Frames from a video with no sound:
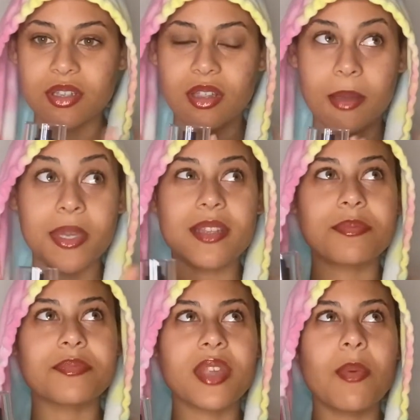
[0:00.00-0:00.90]
I
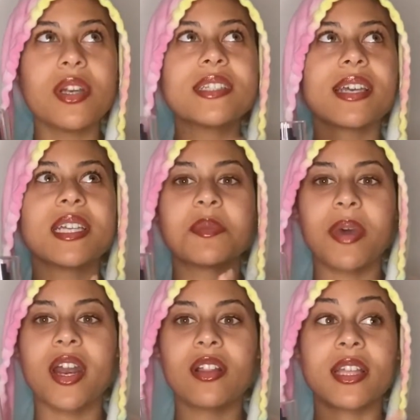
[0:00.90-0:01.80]
mean, I wouldn't say it's
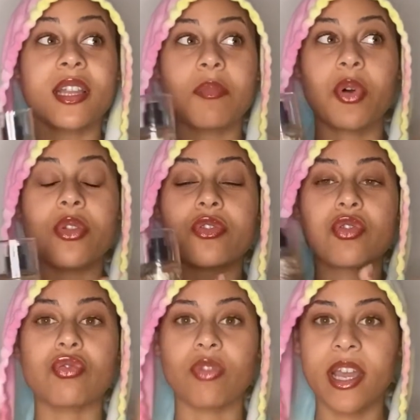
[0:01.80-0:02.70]
better. Like they're both
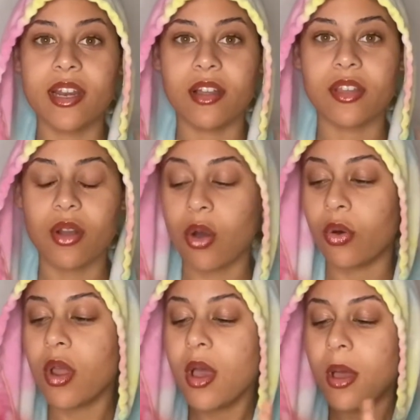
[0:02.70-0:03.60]
great on their
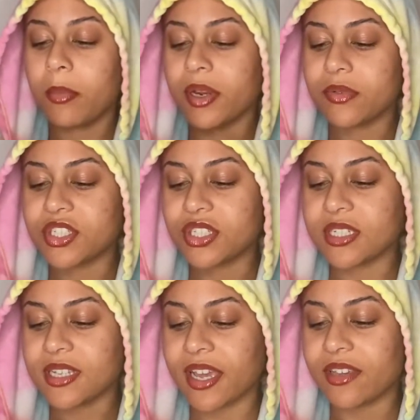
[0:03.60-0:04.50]
own, but it was
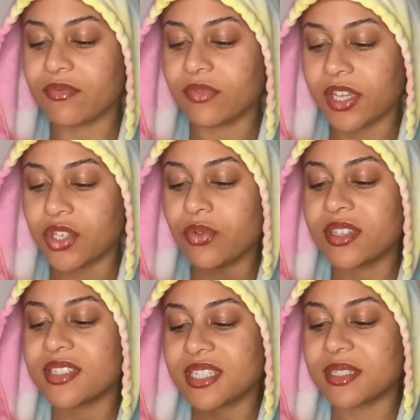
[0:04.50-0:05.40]
just I can like you
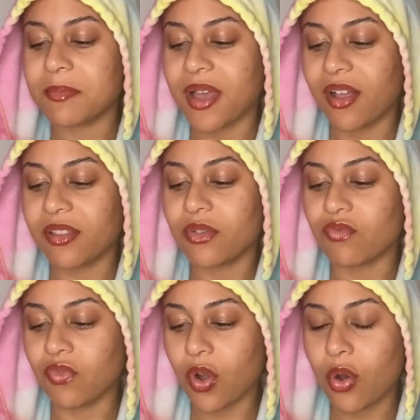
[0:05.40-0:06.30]
can smell the
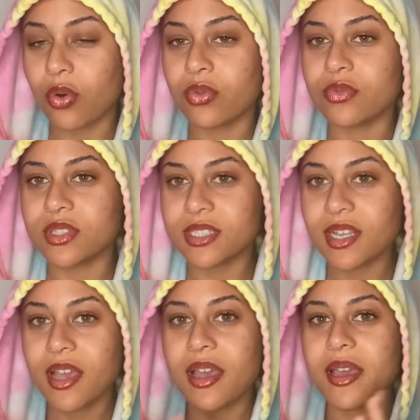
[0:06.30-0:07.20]
rose
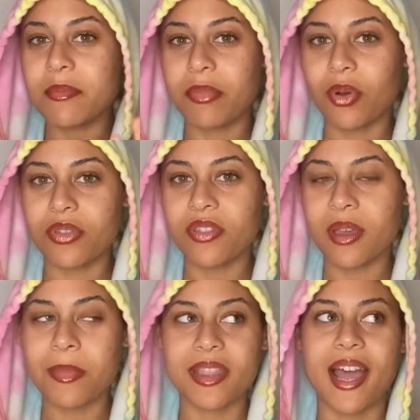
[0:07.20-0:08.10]
in both of
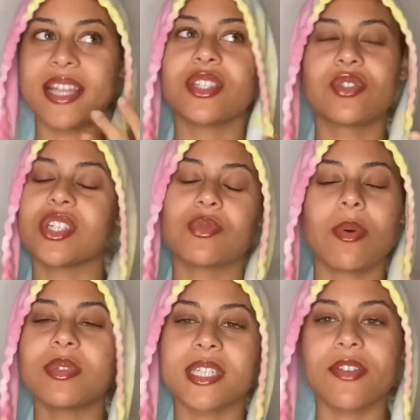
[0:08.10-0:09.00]
them, and that's just what
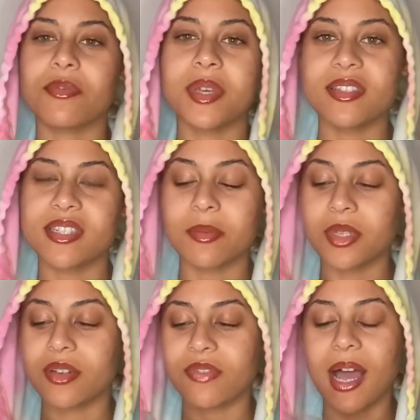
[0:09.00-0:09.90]
was giving me the
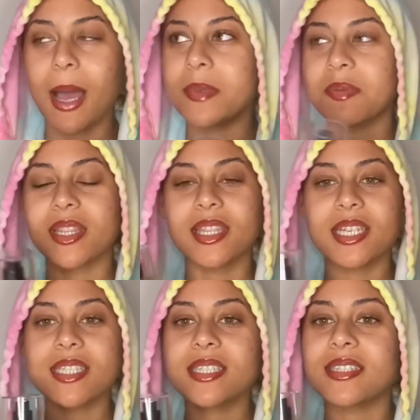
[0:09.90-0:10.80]
similar vibes. But
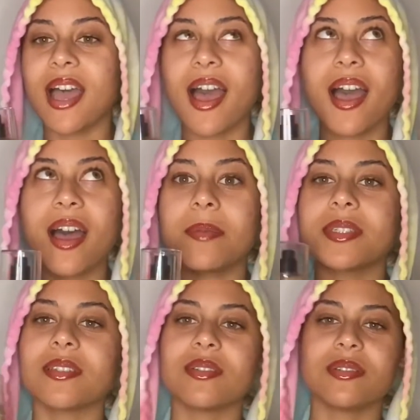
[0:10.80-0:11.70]
this is
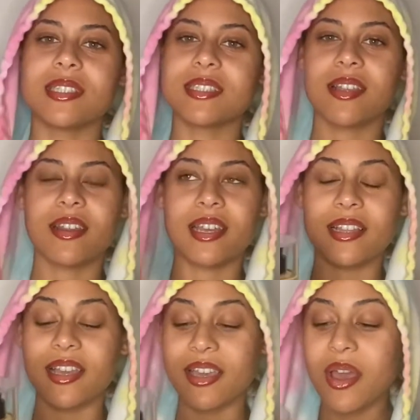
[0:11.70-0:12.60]
absolutely stunning.
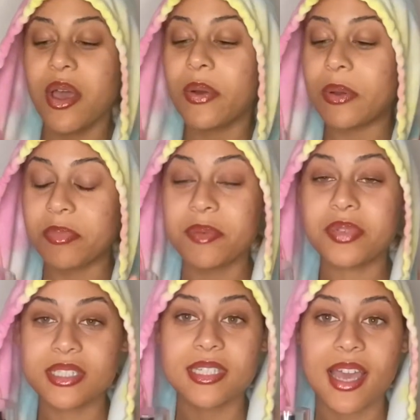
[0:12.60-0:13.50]
Like when
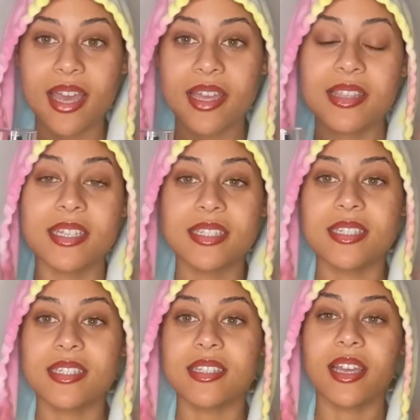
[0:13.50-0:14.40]
people say this
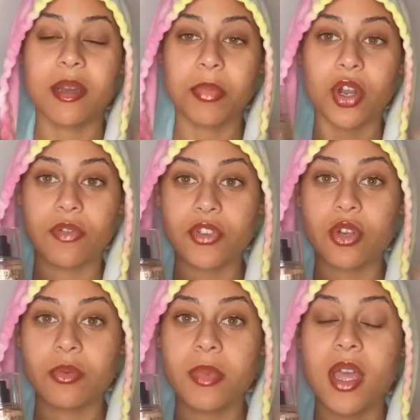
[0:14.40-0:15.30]
is like a
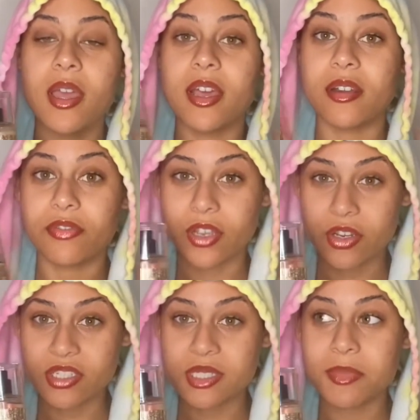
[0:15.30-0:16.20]
perfume and a
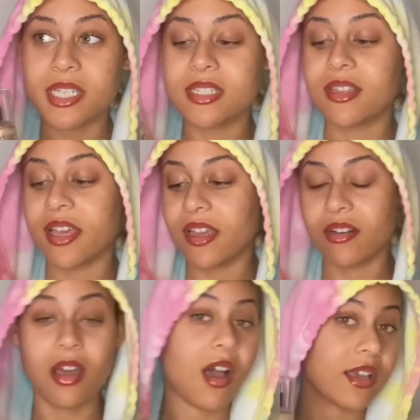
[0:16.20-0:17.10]
fragrance mist, they are
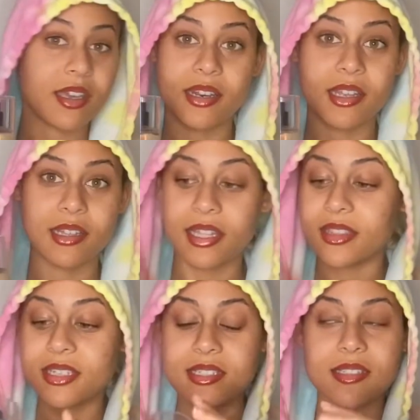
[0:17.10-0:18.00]
not kidding. Like
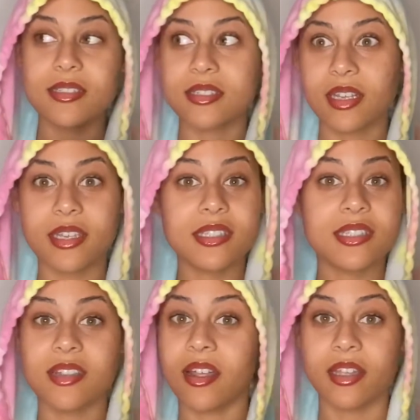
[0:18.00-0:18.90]
this is like
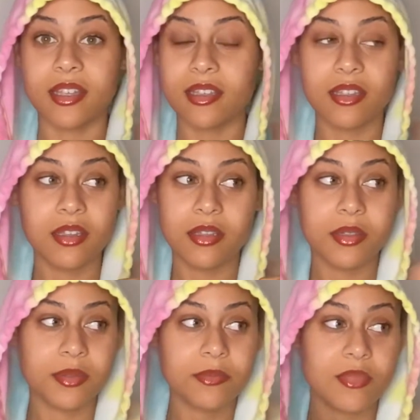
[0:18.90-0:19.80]
stunning.
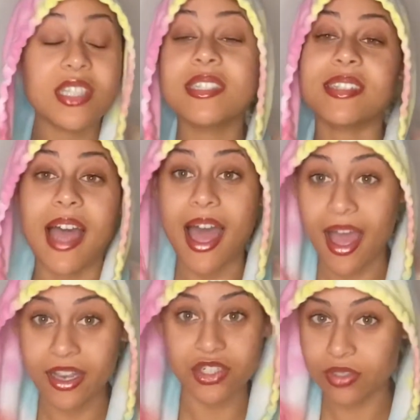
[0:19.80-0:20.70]
This is
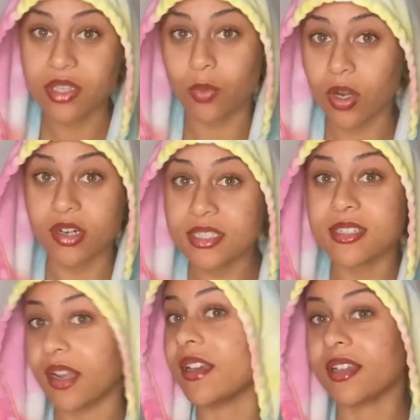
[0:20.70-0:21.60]
actually the word
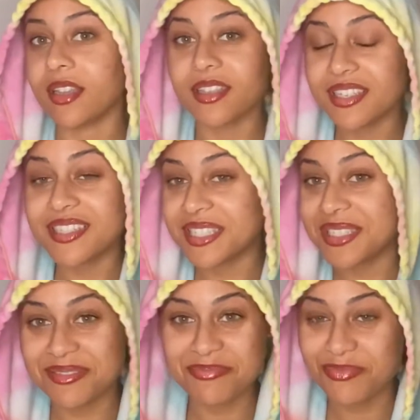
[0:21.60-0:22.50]
stunning. Like it's
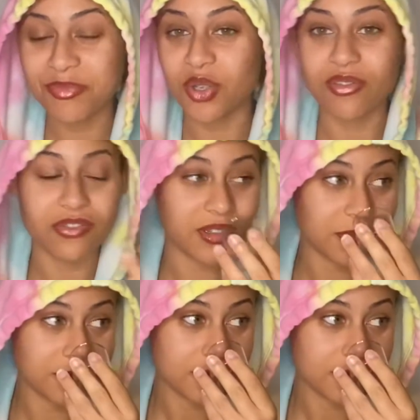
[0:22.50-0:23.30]
beautiful.